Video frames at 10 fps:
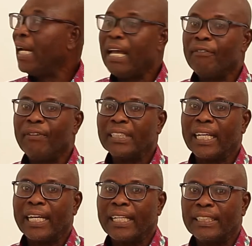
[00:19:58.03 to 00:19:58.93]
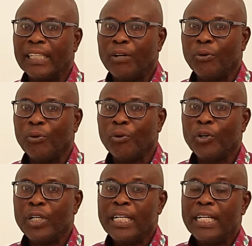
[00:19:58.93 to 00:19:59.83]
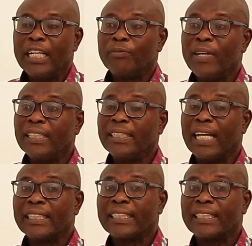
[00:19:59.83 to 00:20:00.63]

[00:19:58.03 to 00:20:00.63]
f is greater than 0, it means that